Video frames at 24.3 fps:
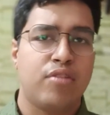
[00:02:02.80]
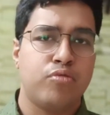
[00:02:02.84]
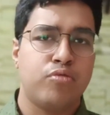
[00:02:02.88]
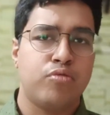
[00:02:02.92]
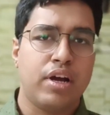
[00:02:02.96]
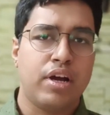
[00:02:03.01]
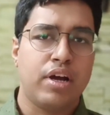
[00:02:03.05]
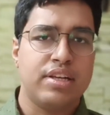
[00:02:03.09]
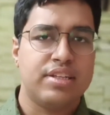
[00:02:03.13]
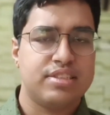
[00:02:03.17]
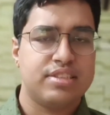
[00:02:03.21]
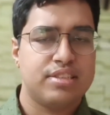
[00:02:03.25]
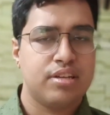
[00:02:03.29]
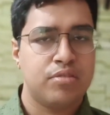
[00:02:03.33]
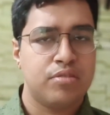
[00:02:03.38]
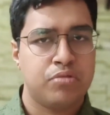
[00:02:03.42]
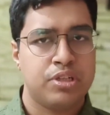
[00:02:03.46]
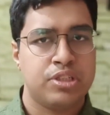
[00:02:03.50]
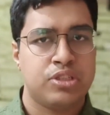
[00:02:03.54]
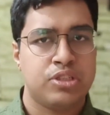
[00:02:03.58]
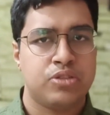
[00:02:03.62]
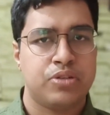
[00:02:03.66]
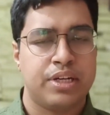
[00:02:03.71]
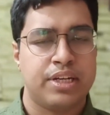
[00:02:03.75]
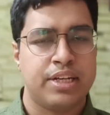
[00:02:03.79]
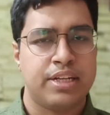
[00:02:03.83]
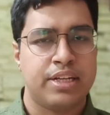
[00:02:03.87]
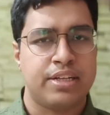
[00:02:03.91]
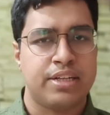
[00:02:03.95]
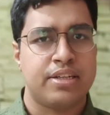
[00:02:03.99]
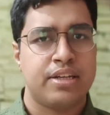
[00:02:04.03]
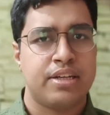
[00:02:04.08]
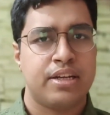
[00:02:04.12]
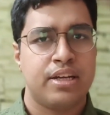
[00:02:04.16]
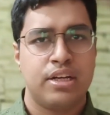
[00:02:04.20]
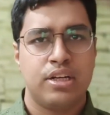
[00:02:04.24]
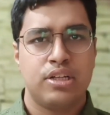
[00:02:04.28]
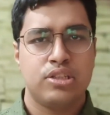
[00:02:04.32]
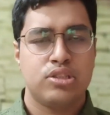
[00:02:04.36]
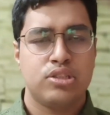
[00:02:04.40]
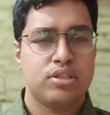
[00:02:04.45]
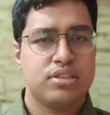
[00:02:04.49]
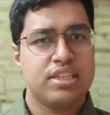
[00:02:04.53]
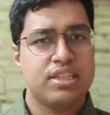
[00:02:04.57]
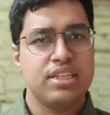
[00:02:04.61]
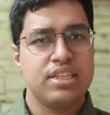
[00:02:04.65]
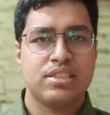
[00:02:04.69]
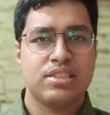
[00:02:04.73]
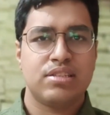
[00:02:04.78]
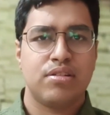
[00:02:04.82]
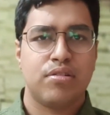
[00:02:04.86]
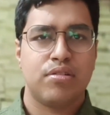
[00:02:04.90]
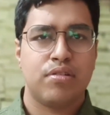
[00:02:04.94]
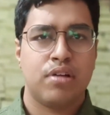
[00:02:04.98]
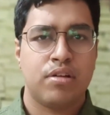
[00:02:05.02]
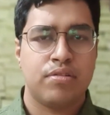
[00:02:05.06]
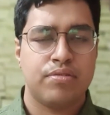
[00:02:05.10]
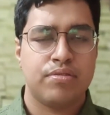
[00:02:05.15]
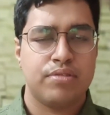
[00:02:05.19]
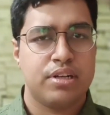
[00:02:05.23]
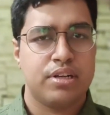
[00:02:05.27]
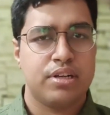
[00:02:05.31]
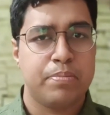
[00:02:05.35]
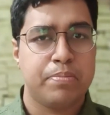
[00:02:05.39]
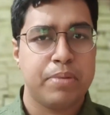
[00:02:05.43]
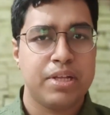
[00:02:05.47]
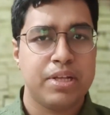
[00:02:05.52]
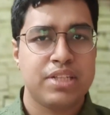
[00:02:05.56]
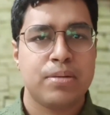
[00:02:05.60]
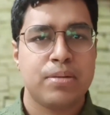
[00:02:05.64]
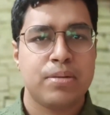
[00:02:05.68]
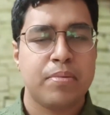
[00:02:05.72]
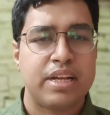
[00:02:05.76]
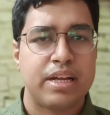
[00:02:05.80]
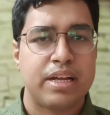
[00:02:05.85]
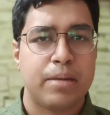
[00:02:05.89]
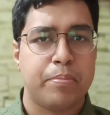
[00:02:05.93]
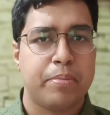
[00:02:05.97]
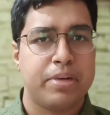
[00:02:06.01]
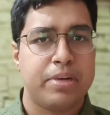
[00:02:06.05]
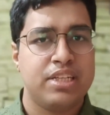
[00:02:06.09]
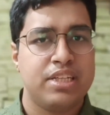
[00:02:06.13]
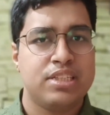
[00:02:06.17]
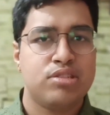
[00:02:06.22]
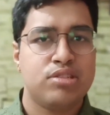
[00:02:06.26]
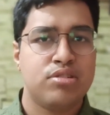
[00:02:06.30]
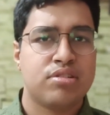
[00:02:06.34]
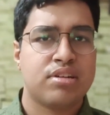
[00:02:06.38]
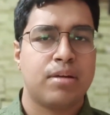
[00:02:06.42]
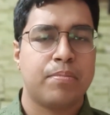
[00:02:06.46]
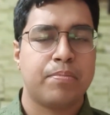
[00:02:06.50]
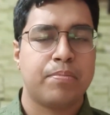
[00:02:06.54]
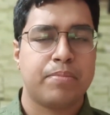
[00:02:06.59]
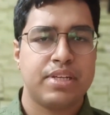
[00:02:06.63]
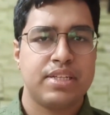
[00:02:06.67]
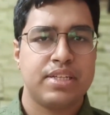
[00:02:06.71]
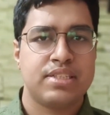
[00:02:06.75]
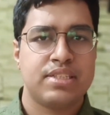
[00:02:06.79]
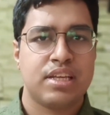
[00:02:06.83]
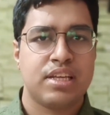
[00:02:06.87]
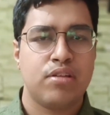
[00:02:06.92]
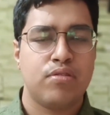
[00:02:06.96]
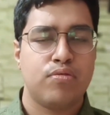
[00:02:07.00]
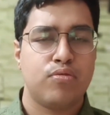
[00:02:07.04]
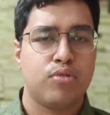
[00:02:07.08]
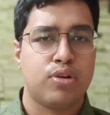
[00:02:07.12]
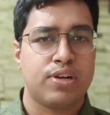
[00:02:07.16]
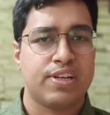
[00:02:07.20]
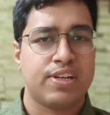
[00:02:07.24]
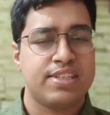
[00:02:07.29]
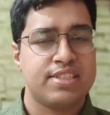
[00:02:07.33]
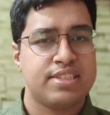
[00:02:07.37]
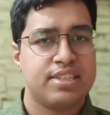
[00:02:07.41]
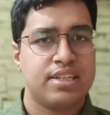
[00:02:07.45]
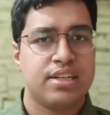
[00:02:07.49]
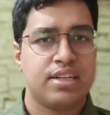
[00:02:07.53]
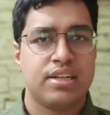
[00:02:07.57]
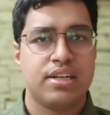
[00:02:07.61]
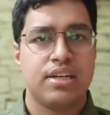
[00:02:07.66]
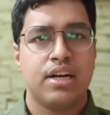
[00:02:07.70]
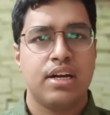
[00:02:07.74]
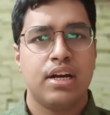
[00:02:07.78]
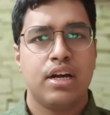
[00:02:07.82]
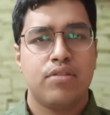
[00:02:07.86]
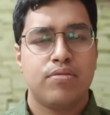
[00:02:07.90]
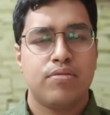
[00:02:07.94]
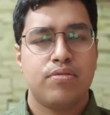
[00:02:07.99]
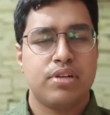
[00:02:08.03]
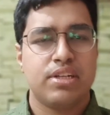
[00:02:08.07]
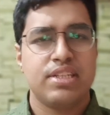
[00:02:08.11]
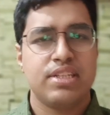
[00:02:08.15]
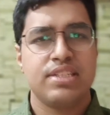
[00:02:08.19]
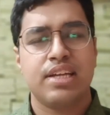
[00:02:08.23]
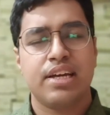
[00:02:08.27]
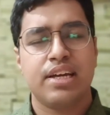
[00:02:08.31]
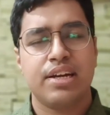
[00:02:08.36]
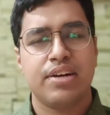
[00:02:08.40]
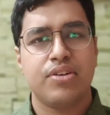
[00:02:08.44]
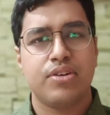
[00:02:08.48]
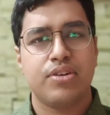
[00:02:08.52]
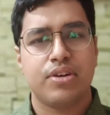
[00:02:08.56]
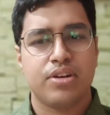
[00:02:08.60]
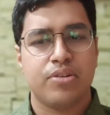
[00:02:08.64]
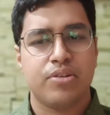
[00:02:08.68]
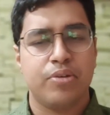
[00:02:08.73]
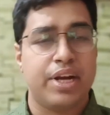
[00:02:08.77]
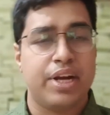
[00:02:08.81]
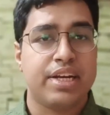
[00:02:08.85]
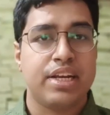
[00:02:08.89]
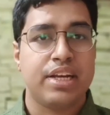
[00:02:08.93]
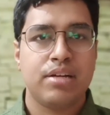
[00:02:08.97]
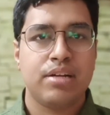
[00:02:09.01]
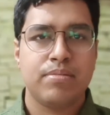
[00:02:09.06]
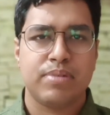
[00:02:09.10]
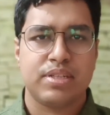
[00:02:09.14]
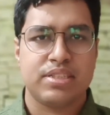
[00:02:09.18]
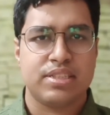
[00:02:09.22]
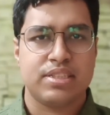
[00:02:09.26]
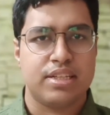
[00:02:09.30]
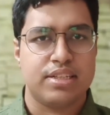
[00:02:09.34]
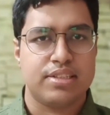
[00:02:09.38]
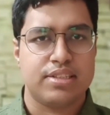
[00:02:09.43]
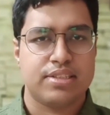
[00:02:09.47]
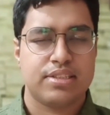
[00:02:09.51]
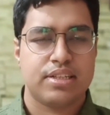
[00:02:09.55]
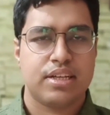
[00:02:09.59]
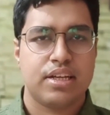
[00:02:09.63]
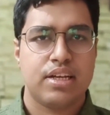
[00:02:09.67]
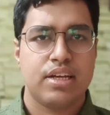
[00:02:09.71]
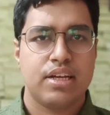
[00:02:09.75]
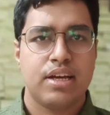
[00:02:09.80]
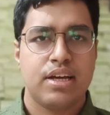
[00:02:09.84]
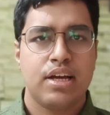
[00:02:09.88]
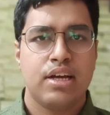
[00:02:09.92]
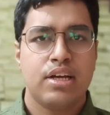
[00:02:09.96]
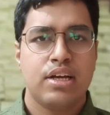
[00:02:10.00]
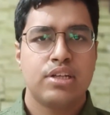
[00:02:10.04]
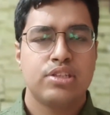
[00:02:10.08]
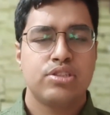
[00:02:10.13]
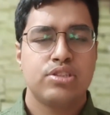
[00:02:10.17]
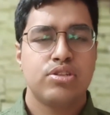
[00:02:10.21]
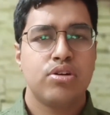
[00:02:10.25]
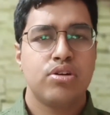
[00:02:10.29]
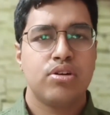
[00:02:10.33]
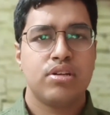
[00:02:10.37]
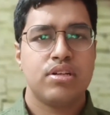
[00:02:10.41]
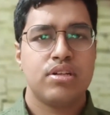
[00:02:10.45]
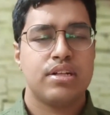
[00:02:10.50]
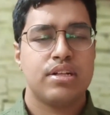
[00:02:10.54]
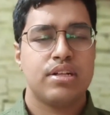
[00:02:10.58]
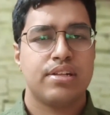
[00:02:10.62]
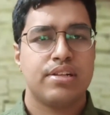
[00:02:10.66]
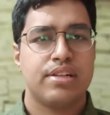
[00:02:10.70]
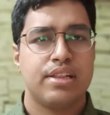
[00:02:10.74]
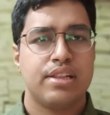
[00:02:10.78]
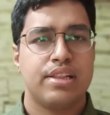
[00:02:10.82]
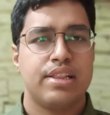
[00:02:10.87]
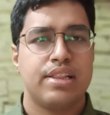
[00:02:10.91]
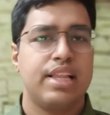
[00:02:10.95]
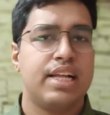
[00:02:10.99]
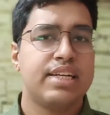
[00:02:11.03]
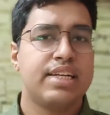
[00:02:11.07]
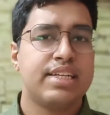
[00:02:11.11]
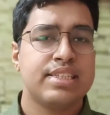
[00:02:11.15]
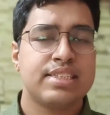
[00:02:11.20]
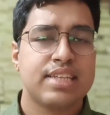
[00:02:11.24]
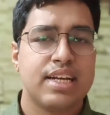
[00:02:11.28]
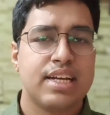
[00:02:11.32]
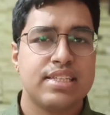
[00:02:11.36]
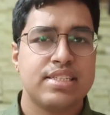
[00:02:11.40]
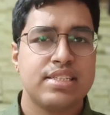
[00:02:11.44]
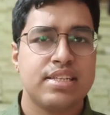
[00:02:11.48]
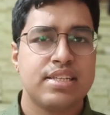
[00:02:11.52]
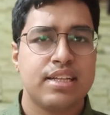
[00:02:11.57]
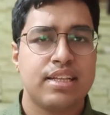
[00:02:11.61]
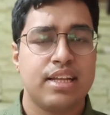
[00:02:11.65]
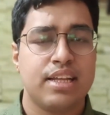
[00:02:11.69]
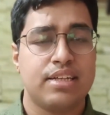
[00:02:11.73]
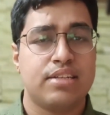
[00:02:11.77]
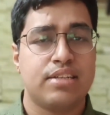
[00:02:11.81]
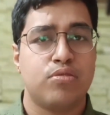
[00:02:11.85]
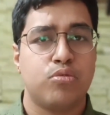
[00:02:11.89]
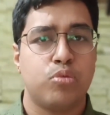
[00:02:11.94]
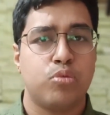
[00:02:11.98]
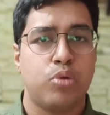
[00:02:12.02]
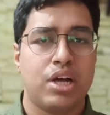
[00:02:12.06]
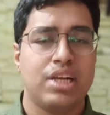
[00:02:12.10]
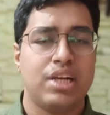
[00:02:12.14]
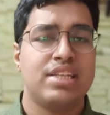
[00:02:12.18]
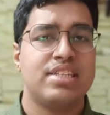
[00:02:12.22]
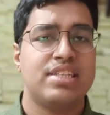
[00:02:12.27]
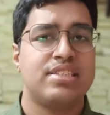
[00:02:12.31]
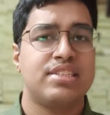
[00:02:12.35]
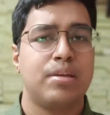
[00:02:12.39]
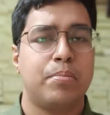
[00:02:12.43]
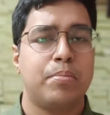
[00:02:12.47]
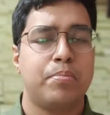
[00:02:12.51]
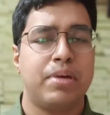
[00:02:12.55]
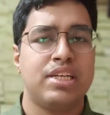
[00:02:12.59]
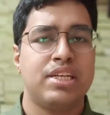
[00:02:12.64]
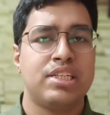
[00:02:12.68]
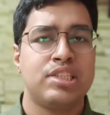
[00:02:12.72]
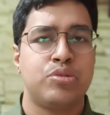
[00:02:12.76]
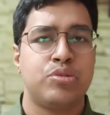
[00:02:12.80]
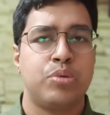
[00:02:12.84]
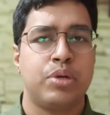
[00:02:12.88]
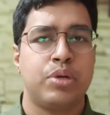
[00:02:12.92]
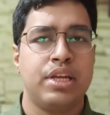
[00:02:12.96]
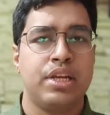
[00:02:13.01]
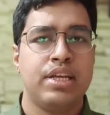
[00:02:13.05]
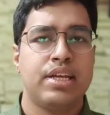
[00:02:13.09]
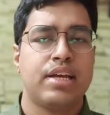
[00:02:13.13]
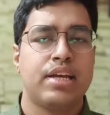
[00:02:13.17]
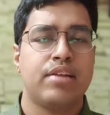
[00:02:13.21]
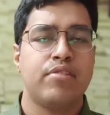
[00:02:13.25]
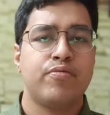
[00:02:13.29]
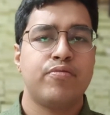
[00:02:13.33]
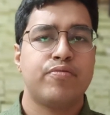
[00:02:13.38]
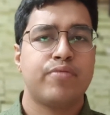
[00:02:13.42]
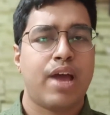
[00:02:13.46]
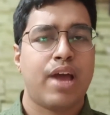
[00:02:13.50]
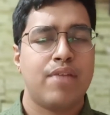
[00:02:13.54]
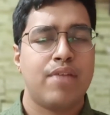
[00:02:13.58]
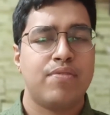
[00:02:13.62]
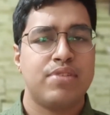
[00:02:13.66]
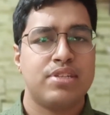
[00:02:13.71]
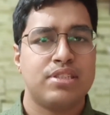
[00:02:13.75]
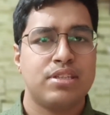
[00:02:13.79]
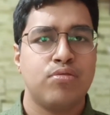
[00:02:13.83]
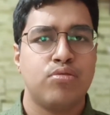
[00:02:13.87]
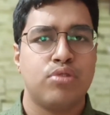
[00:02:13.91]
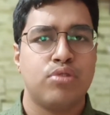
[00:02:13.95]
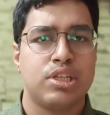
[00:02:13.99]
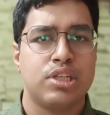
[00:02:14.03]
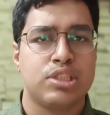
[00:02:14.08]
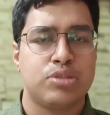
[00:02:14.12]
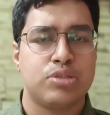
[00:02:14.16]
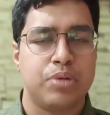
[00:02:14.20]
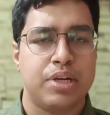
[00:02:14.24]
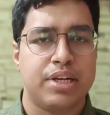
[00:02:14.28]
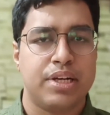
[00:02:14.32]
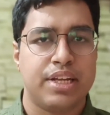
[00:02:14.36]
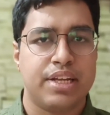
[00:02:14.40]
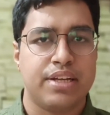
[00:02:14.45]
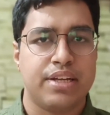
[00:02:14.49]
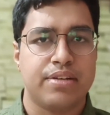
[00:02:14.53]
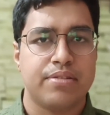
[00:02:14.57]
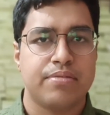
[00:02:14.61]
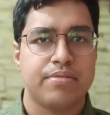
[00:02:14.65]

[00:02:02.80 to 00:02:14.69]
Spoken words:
1 is the worst rating. So this depends from companies to companies ki what is their rating process. So let us consider that 1 is the best rating and 5 is the worst rating.